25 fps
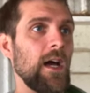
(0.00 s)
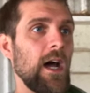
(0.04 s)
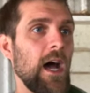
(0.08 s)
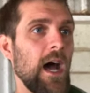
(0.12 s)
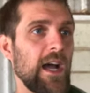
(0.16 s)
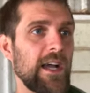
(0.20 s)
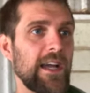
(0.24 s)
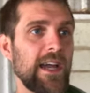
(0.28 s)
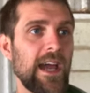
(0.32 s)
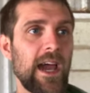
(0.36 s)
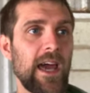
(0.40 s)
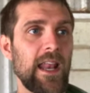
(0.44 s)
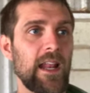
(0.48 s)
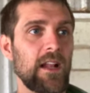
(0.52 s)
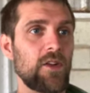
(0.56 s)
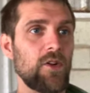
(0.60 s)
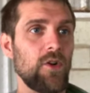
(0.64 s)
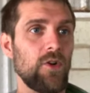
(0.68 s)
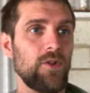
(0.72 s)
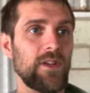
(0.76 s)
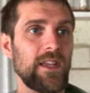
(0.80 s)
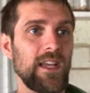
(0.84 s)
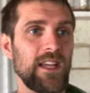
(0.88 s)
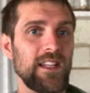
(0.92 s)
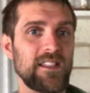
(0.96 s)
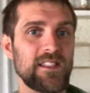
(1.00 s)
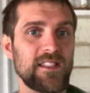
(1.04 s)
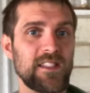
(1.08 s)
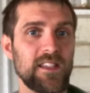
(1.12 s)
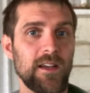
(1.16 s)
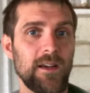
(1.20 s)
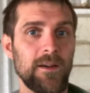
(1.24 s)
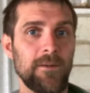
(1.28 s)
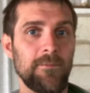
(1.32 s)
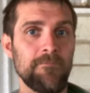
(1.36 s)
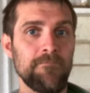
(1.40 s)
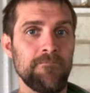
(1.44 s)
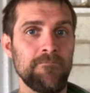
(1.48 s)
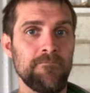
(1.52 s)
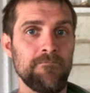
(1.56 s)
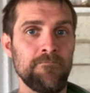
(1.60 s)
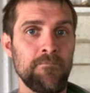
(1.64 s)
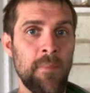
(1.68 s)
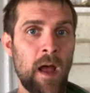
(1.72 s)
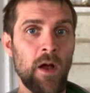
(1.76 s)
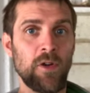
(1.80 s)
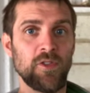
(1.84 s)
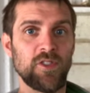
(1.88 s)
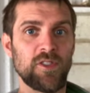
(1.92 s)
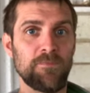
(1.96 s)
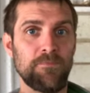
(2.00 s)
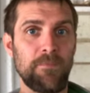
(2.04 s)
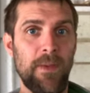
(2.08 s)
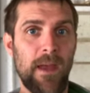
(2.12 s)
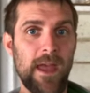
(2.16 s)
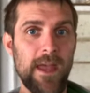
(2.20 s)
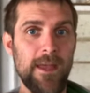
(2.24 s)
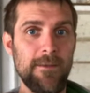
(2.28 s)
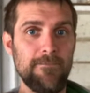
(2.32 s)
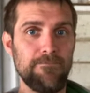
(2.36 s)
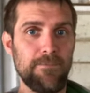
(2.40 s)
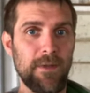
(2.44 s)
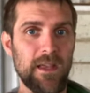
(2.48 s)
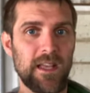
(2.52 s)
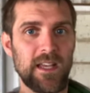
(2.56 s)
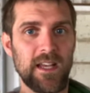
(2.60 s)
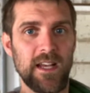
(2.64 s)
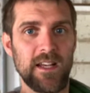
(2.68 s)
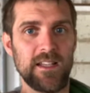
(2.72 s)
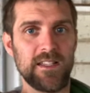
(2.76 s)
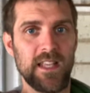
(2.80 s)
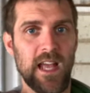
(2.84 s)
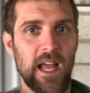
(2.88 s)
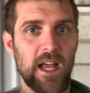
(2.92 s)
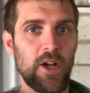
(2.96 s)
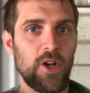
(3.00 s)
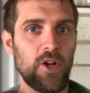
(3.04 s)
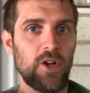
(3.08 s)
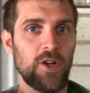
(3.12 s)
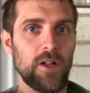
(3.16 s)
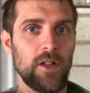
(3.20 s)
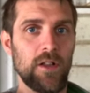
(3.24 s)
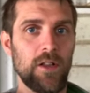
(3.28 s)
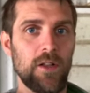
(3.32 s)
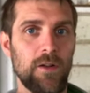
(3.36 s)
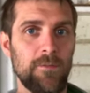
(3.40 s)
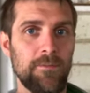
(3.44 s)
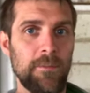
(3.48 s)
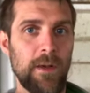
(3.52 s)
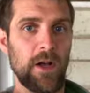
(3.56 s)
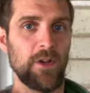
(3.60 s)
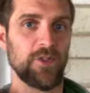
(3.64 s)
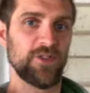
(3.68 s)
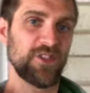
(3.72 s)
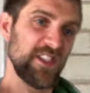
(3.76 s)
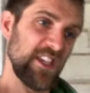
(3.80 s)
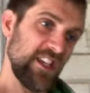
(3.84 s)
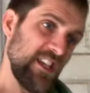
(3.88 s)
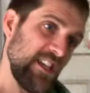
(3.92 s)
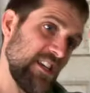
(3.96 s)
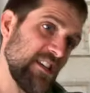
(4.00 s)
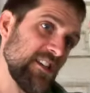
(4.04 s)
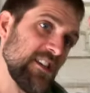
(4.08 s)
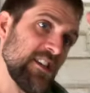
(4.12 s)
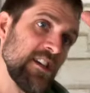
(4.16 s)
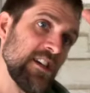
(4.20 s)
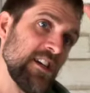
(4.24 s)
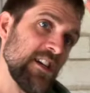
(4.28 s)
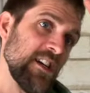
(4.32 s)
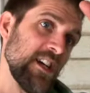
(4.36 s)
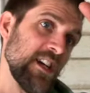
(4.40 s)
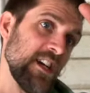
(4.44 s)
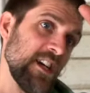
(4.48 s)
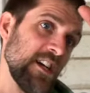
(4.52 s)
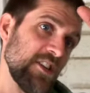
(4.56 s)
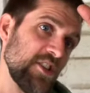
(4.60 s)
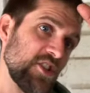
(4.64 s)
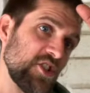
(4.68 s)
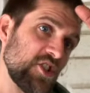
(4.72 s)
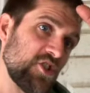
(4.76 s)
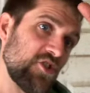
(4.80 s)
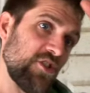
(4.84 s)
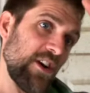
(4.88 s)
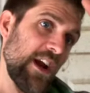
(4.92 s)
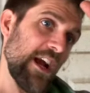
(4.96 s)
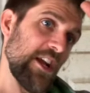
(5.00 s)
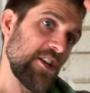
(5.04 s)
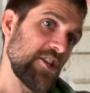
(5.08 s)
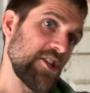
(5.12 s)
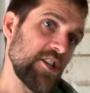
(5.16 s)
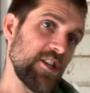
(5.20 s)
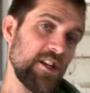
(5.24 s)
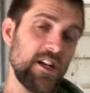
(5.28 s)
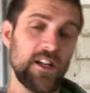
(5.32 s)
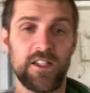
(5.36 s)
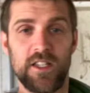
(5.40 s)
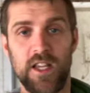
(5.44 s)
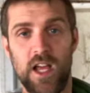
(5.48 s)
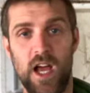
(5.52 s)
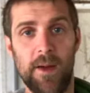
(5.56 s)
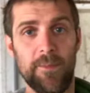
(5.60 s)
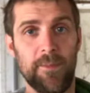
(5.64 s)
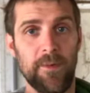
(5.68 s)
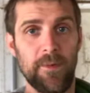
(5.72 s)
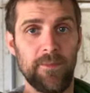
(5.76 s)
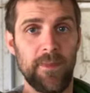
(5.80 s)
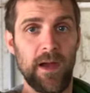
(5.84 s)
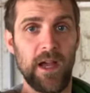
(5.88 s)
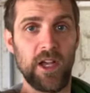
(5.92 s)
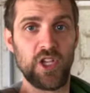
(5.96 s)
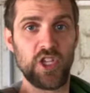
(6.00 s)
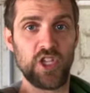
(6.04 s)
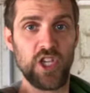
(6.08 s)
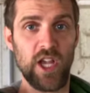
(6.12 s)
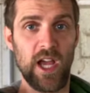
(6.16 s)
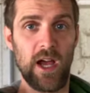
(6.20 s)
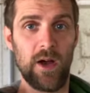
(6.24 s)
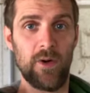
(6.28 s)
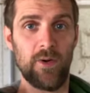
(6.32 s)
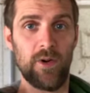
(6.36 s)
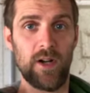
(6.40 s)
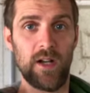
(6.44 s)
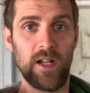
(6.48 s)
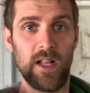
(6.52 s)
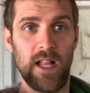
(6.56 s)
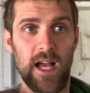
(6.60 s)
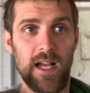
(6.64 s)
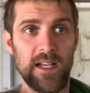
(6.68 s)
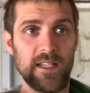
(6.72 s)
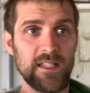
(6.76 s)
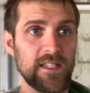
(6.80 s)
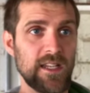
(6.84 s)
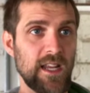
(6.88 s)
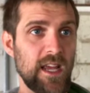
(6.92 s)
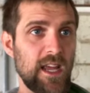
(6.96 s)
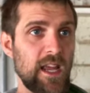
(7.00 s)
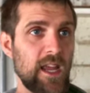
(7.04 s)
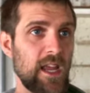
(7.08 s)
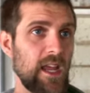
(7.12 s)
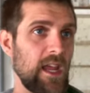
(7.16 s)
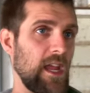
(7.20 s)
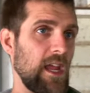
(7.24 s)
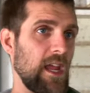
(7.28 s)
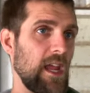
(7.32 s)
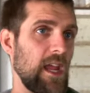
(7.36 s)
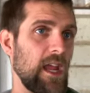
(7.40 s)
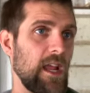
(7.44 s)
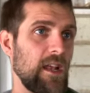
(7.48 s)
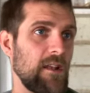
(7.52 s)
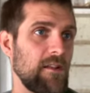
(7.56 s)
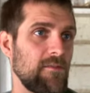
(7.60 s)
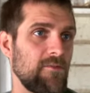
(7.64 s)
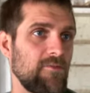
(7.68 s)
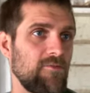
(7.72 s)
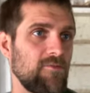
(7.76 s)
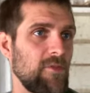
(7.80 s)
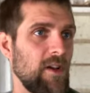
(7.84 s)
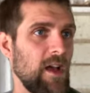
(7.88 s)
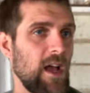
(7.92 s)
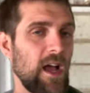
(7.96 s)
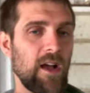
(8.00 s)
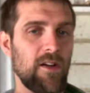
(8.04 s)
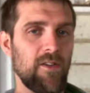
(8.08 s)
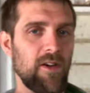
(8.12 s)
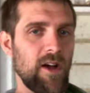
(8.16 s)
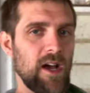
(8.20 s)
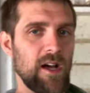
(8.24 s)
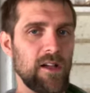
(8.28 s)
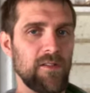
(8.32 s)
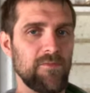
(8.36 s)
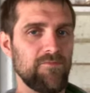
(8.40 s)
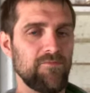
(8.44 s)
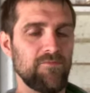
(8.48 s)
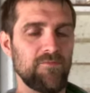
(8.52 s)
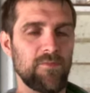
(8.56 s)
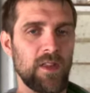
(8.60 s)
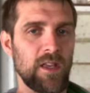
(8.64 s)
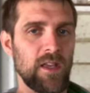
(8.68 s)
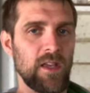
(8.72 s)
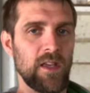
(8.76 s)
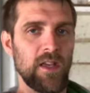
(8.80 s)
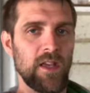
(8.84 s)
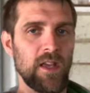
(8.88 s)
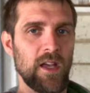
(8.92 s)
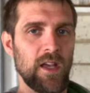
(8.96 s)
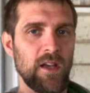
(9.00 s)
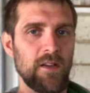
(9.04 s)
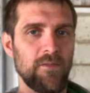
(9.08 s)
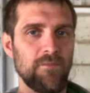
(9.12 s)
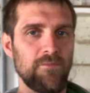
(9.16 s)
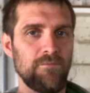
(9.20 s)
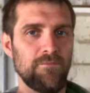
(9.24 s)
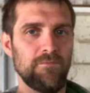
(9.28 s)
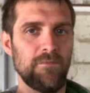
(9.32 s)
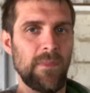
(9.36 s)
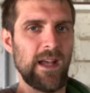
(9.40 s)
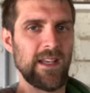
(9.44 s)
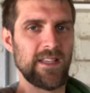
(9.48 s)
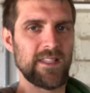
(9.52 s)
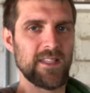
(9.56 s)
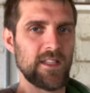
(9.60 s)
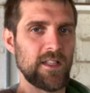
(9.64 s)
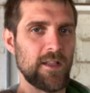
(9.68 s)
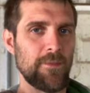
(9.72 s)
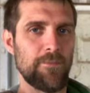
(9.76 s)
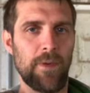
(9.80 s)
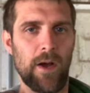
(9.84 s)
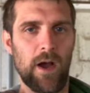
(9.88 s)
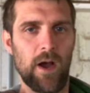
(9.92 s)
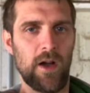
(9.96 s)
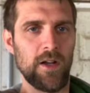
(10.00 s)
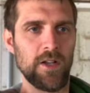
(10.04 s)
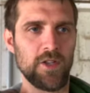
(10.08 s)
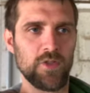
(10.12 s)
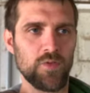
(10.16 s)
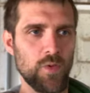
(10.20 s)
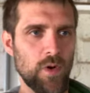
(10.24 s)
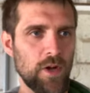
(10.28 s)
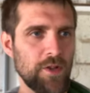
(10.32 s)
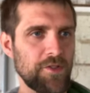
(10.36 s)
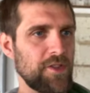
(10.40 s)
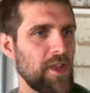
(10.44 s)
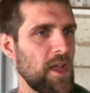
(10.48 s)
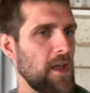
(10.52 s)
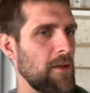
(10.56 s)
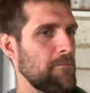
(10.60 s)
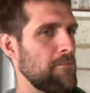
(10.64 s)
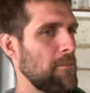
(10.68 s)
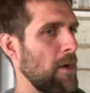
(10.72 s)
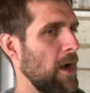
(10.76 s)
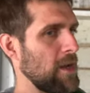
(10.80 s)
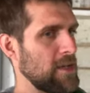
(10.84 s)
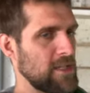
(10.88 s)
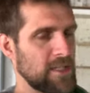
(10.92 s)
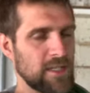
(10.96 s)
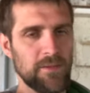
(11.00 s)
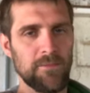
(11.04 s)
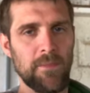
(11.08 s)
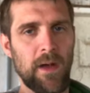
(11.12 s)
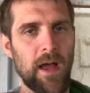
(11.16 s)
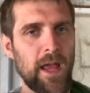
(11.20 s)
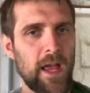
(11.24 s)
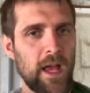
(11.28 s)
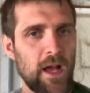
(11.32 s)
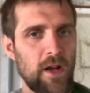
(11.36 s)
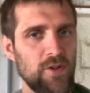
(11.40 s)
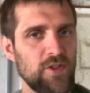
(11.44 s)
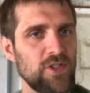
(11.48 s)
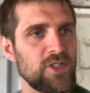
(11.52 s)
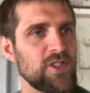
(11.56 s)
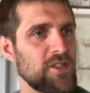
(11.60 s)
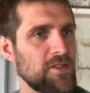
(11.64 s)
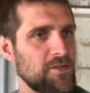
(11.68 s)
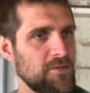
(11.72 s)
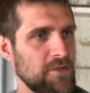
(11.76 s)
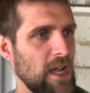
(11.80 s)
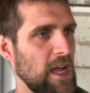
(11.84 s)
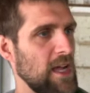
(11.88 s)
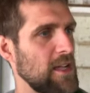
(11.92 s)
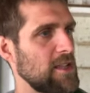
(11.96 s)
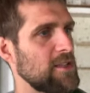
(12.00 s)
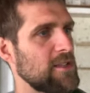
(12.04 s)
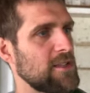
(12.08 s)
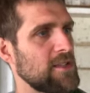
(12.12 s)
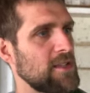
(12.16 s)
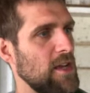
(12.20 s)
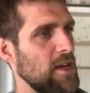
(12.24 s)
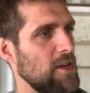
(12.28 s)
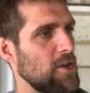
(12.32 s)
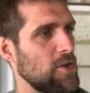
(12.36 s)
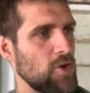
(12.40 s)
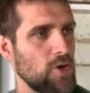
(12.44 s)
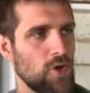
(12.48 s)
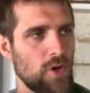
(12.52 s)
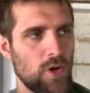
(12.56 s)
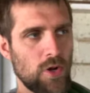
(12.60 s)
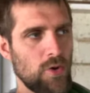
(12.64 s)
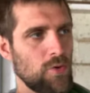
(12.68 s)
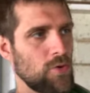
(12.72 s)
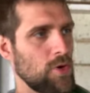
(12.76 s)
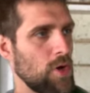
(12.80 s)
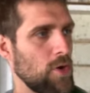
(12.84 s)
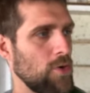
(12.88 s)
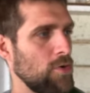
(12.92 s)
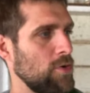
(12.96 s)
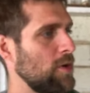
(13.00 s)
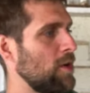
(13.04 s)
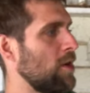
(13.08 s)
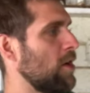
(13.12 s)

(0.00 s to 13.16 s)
I gotta go get some mouse bait because I heard a little mousey scratching on top of my shower last night, and well, mice in the barn is one thing, mice in my house, that's a no-no.